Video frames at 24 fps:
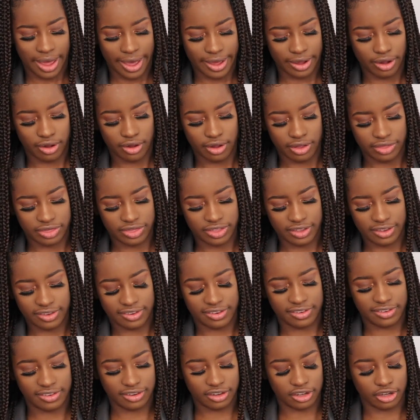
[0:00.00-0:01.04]
I got
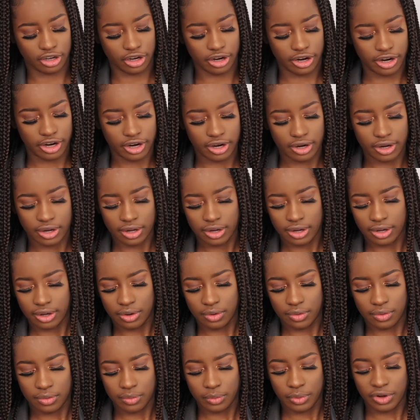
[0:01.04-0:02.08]
this skirt
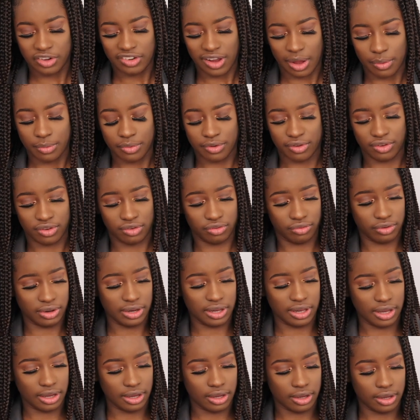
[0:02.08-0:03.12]
which I was
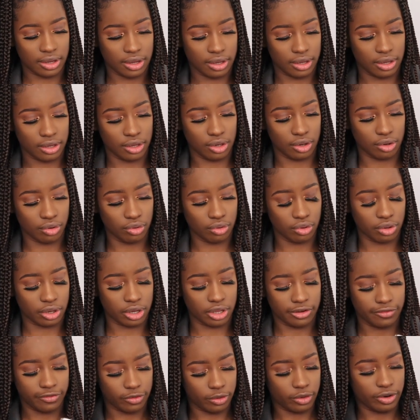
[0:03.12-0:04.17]
really you know,
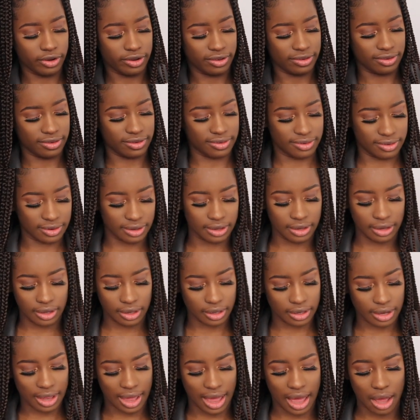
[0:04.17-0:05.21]
looking forward to
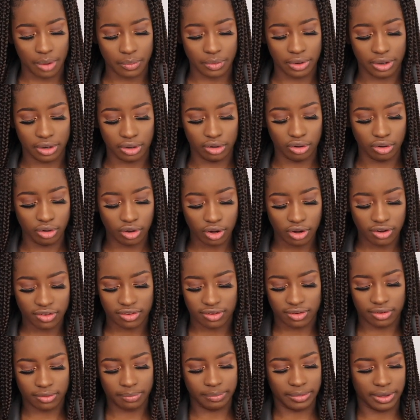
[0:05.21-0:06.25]
seeing how it looks
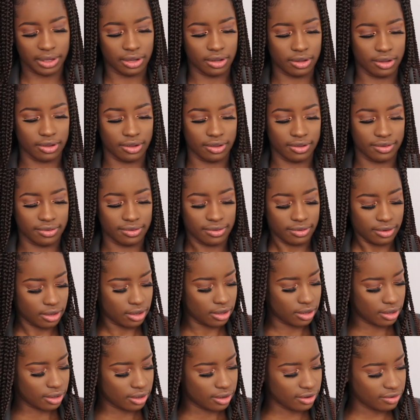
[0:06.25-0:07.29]
because
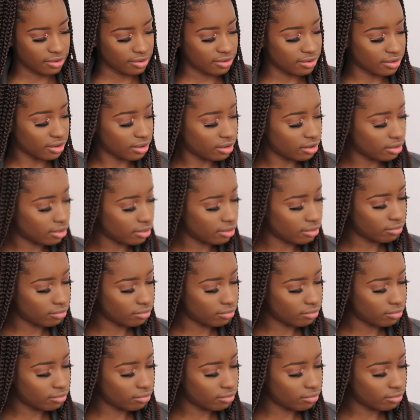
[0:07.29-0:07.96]
this is a